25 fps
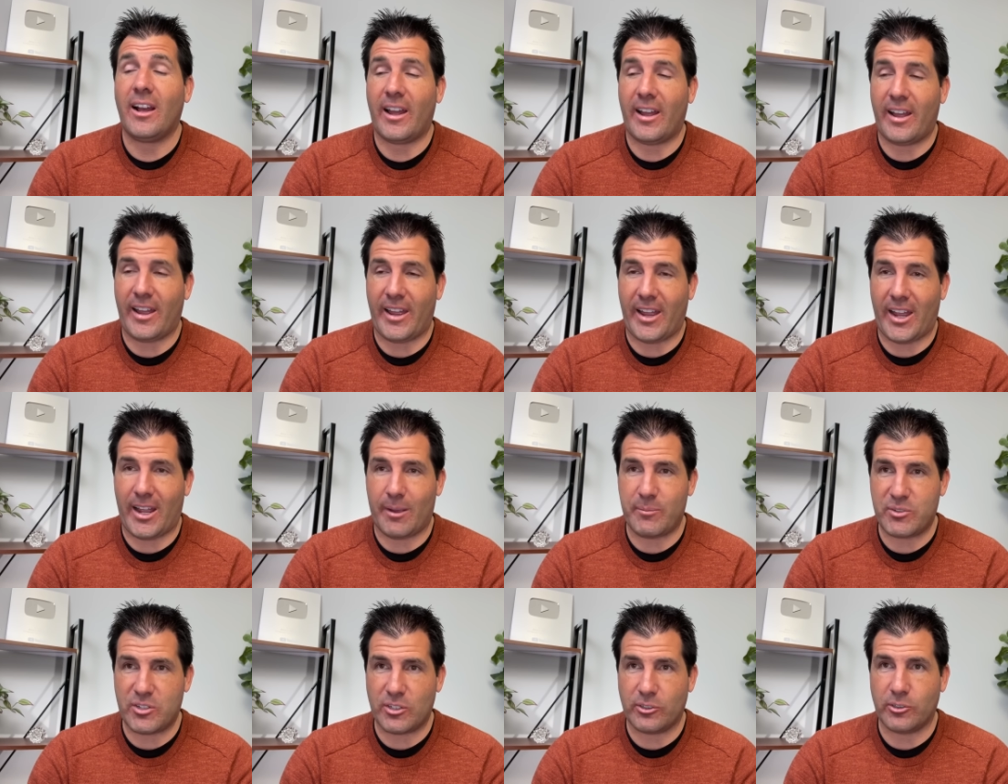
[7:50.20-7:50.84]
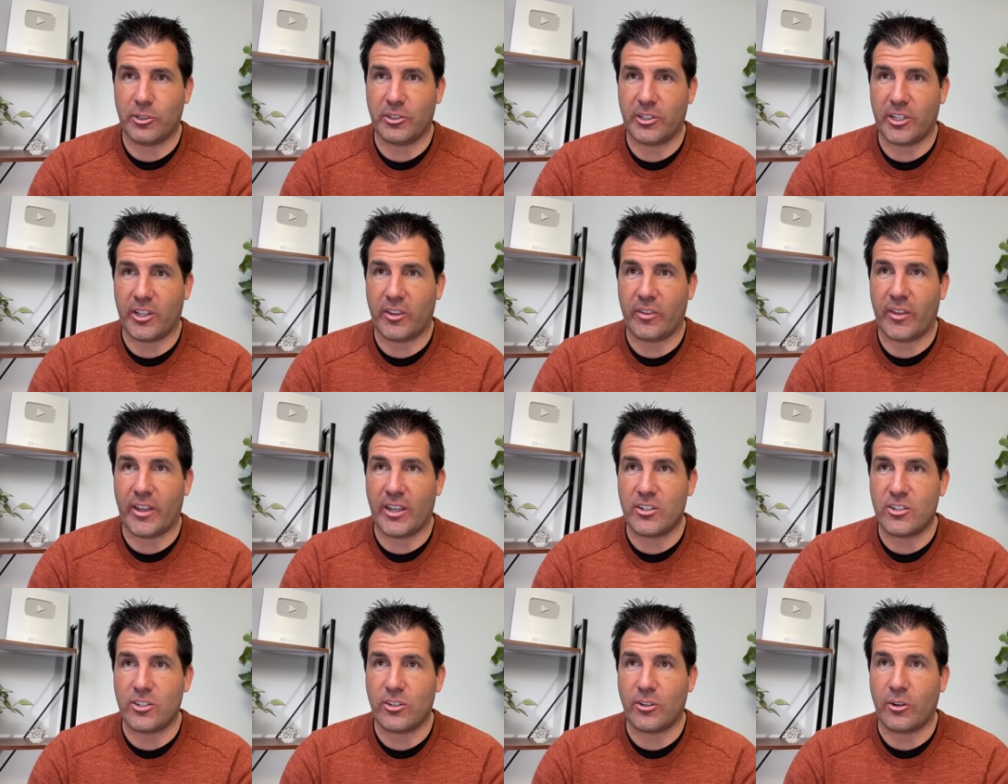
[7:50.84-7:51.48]
Absolutely,
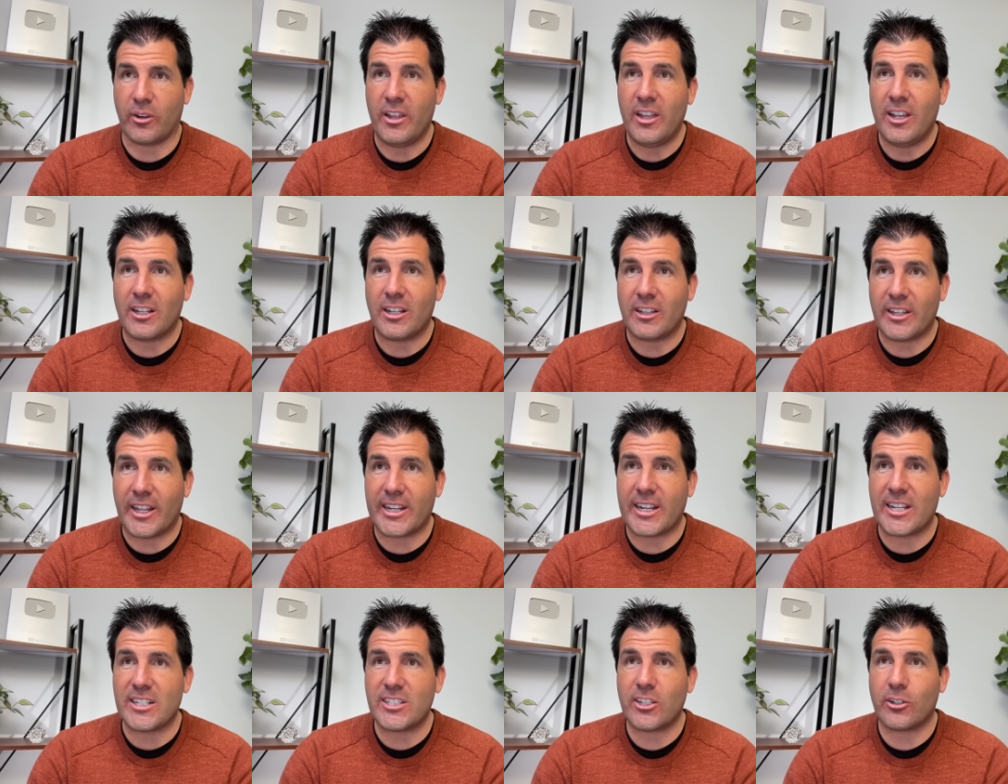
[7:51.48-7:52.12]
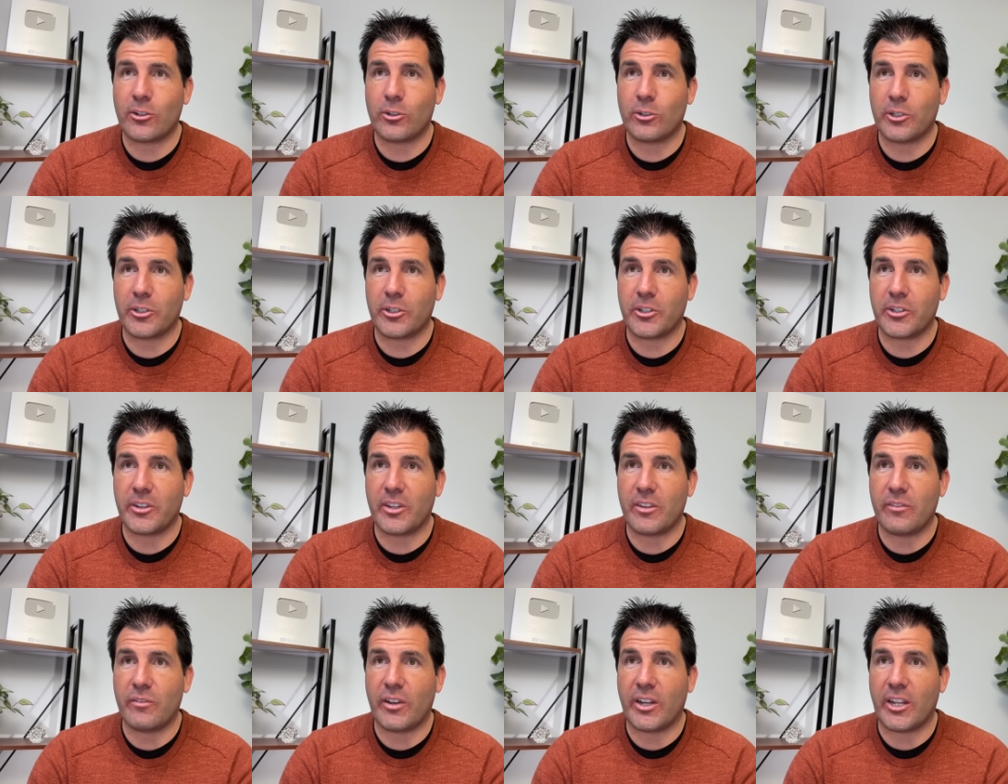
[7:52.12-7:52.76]
they do. Like I said earlier in
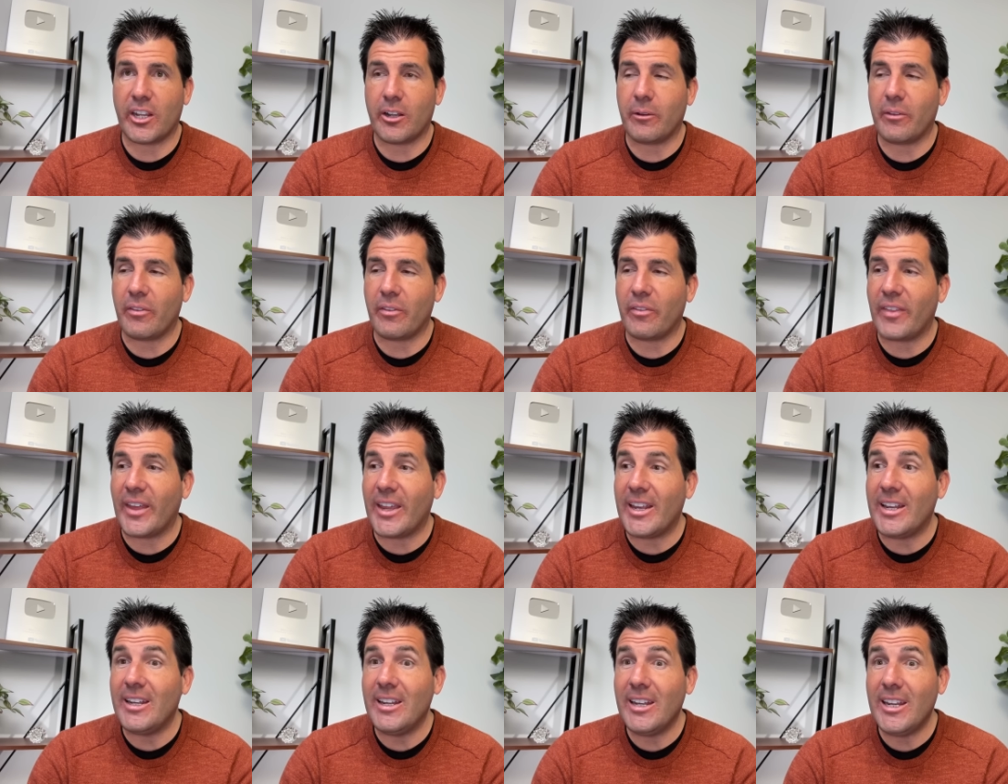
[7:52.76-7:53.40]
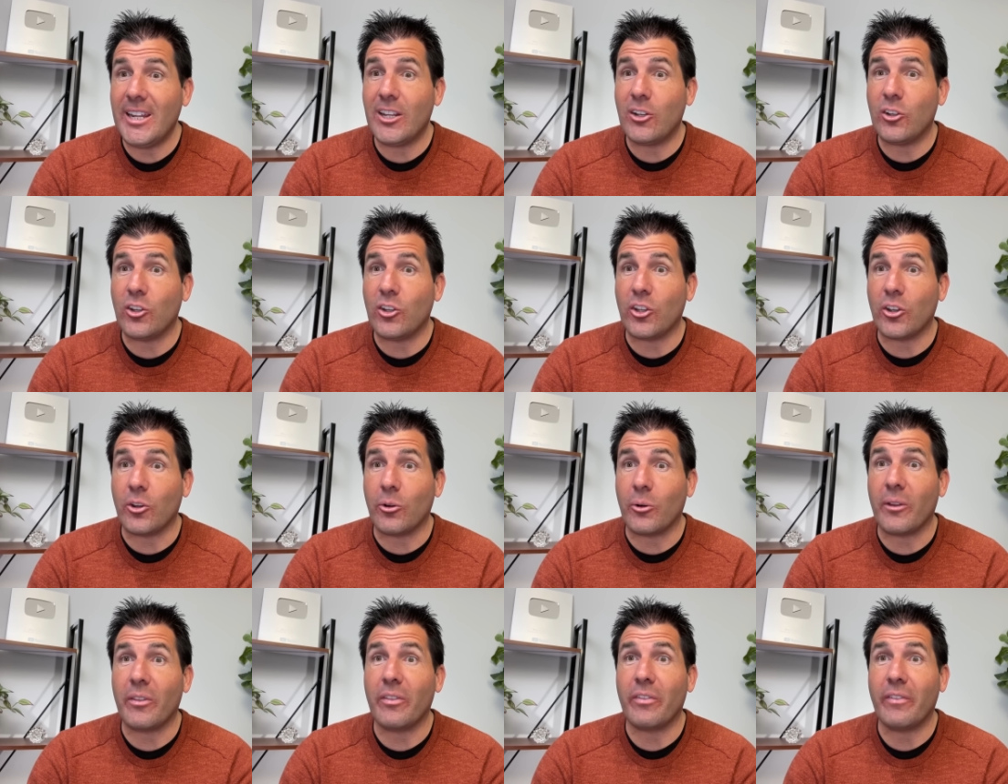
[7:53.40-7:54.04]
the video, they need
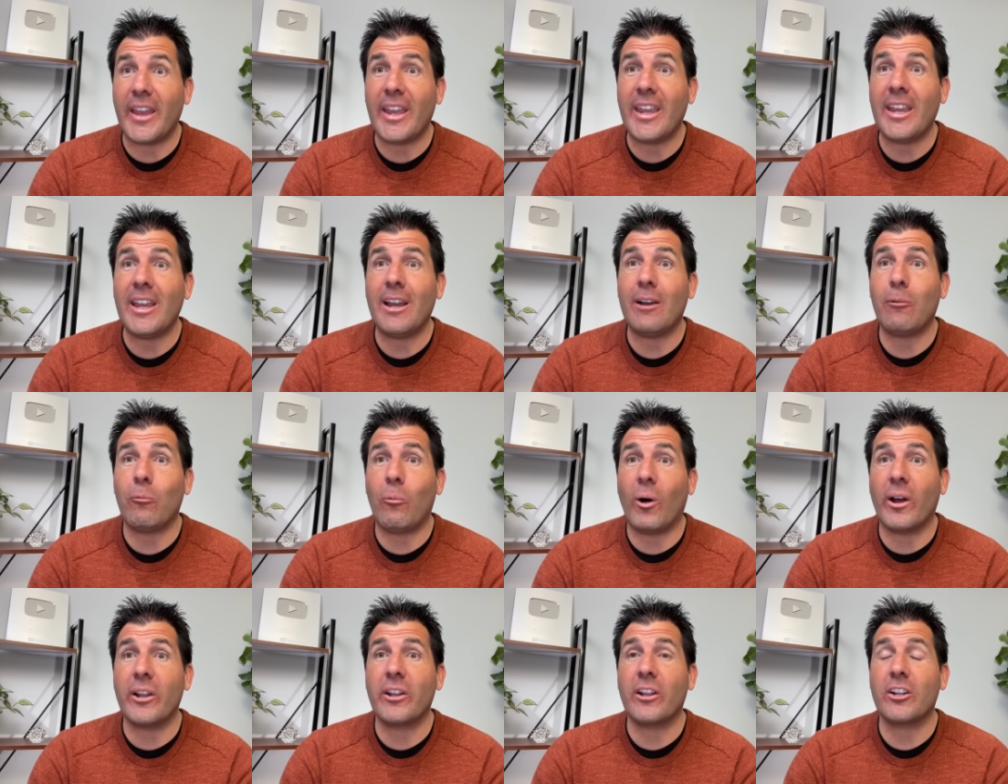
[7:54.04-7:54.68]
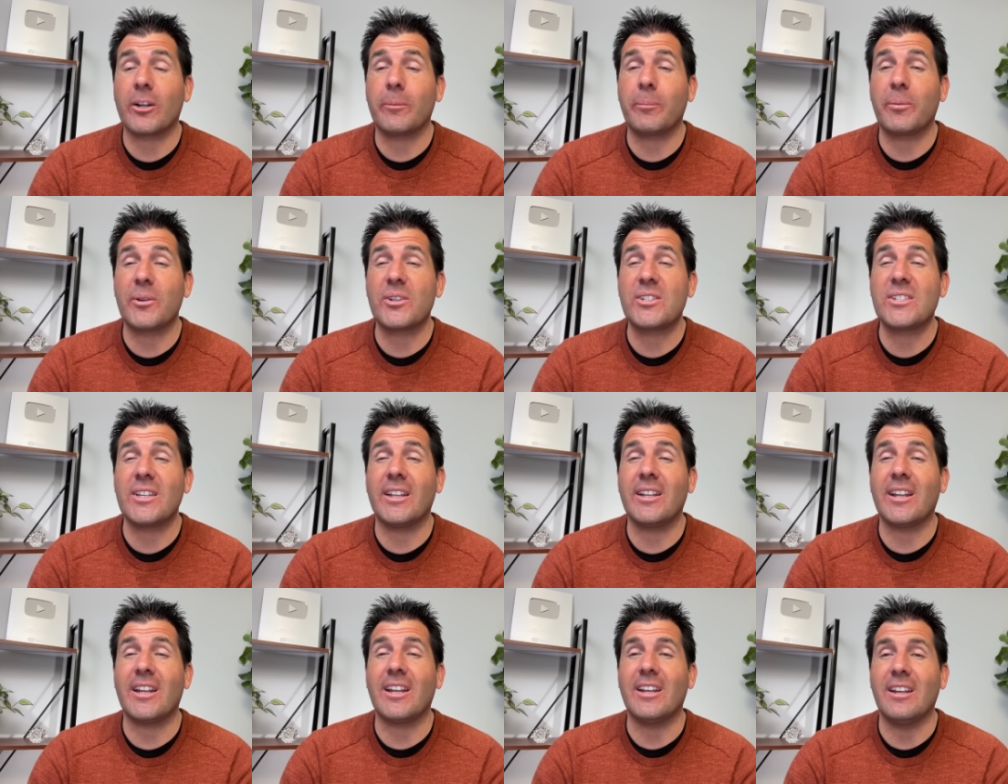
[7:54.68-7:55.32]
you. They
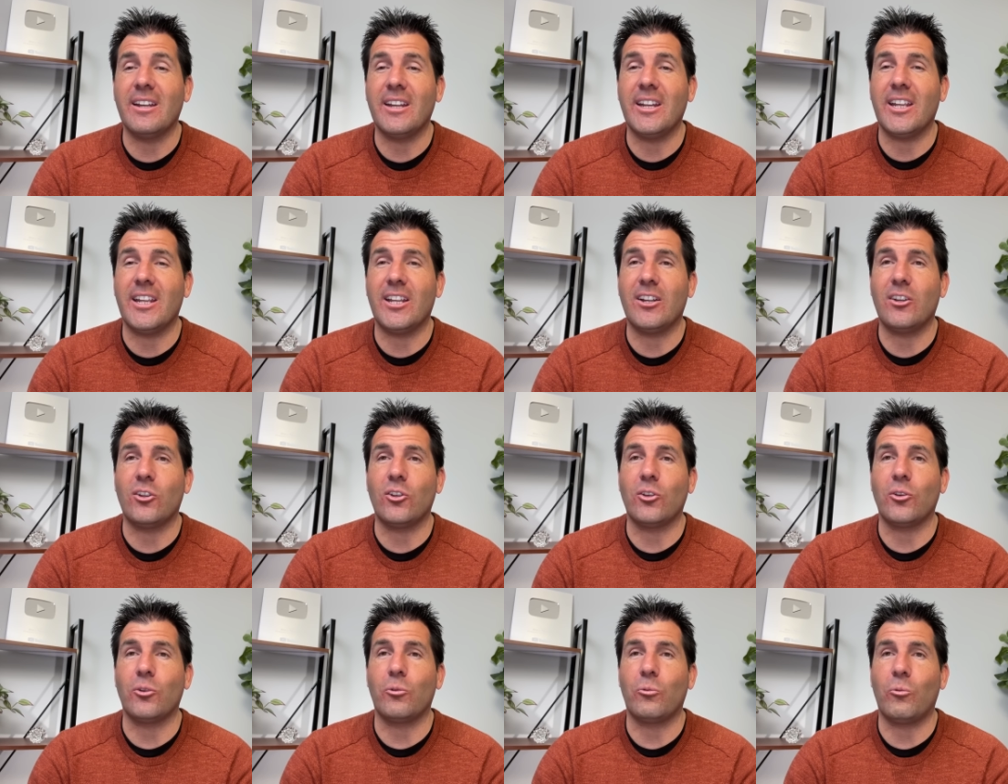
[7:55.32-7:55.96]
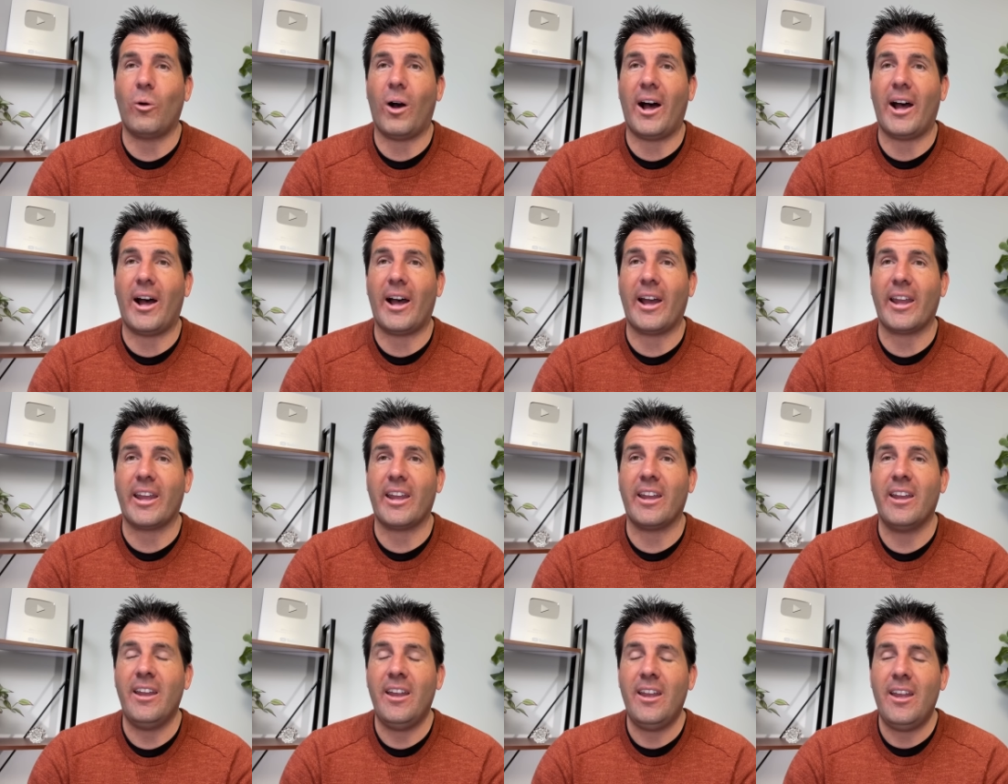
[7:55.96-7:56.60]
100% need you. Why?